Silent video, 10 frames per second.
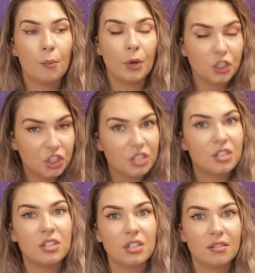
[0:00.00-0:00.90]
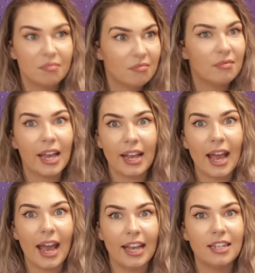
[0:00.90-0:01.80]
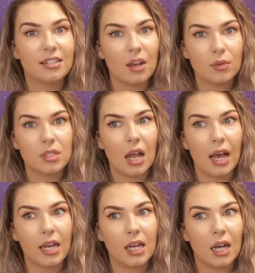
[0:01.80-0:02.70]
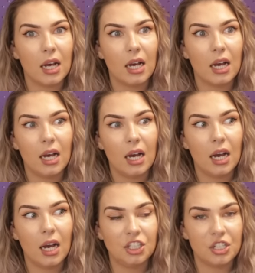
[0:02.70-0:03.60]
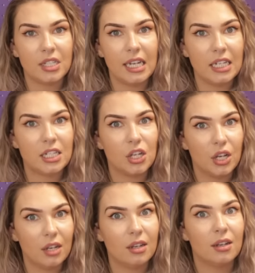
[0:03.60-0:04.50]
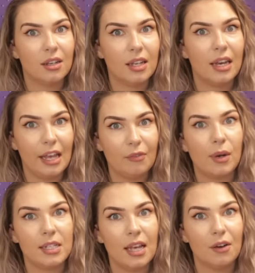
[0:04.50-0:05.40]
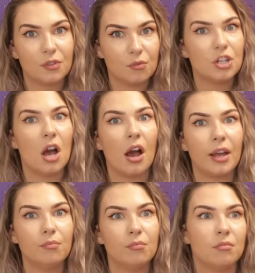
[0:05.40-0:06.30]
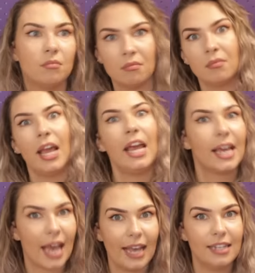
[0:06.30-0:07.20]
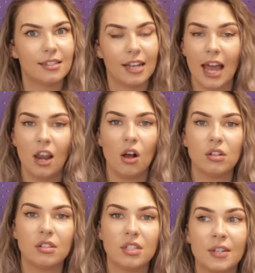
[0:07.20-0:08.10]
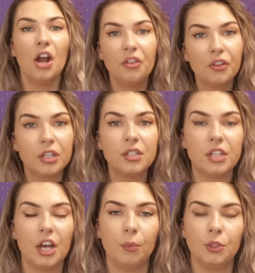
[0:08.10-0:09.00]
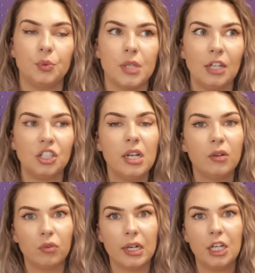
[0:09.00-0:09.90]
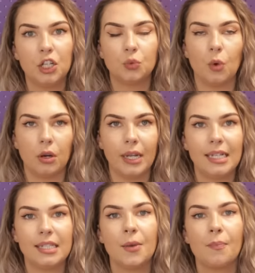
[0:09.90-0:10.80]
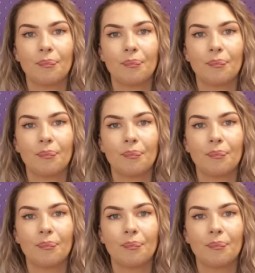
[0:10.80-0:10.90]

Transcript: But just in case, I was like, I just need to leave myself some time in case I get lost. Another concern, which was actually a really good one, is